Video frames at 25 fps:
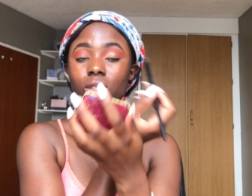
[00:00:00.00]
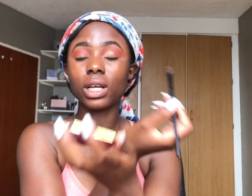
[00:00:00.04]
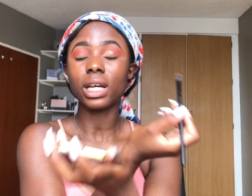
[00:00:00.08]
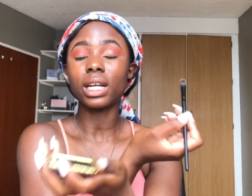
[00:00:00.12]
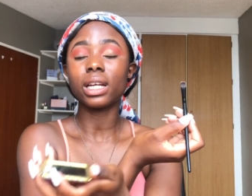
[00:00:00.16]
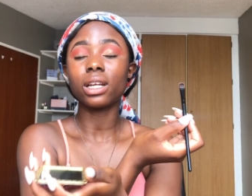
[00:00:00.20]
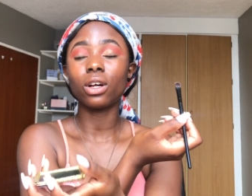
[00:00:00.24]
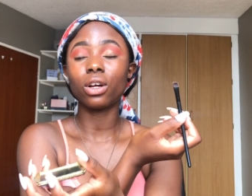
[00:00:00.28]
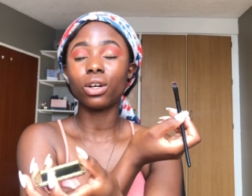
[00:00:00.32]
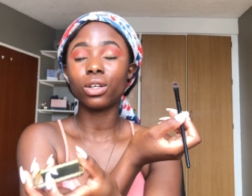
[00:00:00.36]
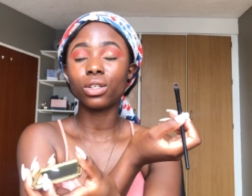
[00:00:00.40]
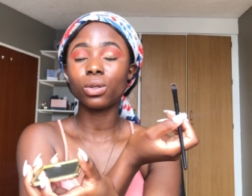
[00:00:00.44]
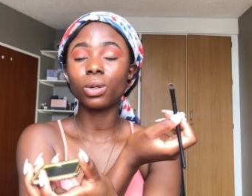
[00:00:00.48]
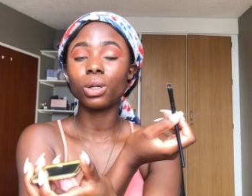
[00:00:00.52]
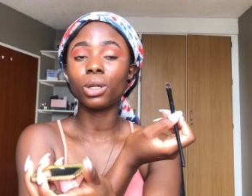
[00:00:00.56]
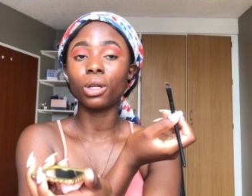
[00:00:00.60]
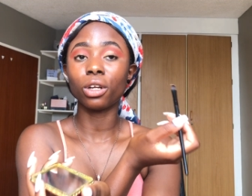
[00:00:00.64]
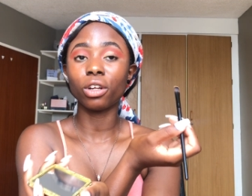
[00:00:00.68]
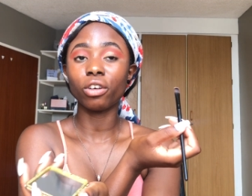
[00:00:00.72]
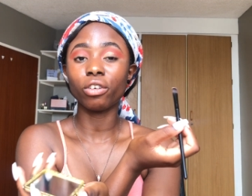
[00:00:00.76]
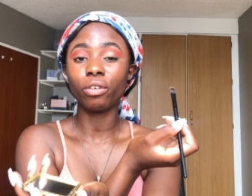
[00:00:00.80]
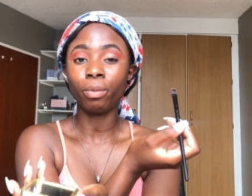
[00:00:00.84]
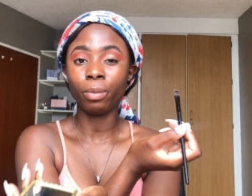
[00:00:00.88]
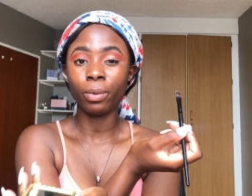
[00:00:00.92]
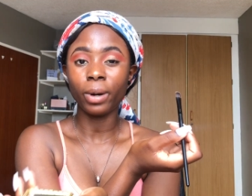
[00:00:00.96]
And also, a
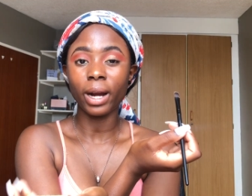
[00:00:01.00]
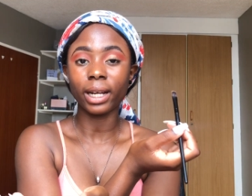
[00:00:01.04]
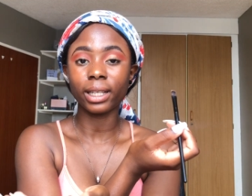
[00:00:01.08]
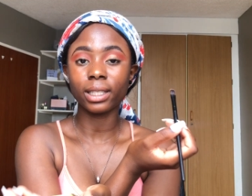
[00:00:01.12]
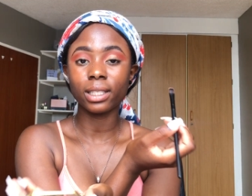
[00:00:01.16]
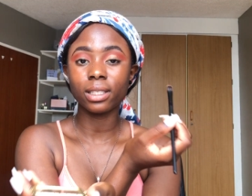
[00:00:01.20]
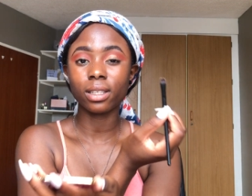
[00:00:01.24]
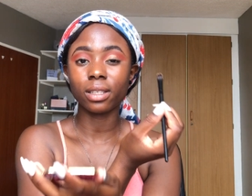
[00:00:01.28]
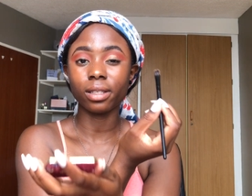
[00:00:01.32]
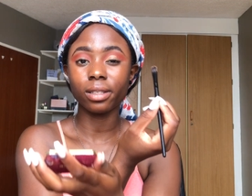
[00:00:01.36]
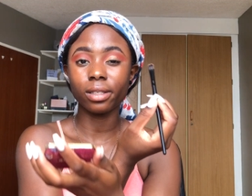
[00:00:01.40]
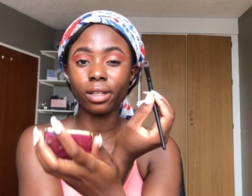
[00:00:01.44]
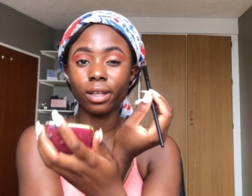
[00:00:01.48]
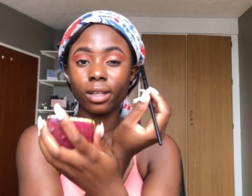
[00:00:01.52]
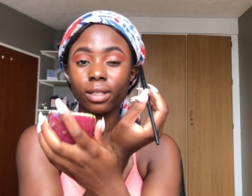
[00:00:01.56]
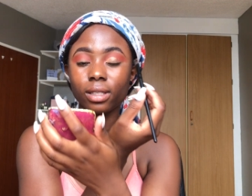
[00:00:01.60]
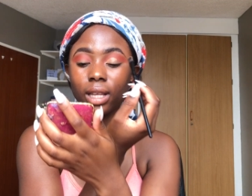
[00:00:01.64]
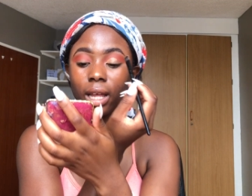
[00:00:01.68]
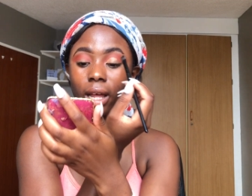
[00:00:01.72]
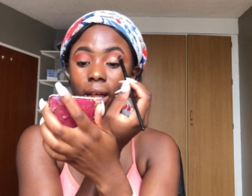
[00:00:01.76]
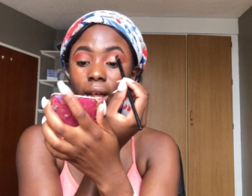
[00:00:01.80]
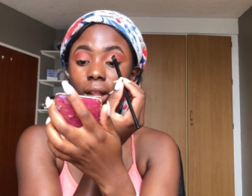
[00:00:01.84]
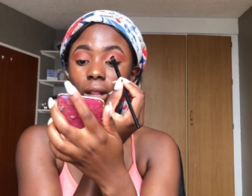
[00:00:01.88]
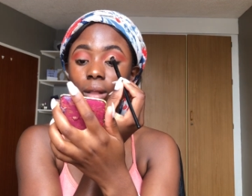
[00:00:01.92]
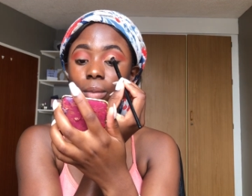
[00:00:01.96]
lot of practice does
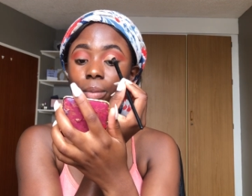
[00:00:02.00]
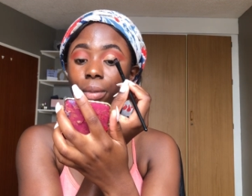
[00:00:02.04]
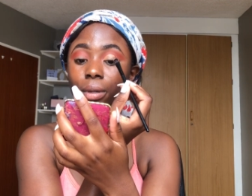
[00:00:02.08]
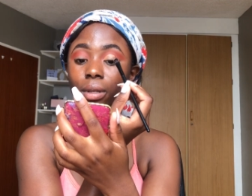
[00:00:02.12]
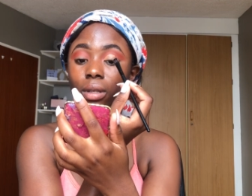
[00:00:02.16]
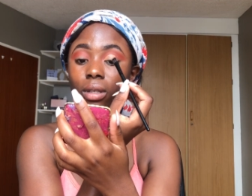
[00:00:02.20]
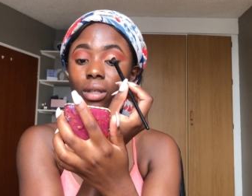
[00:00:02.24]
help.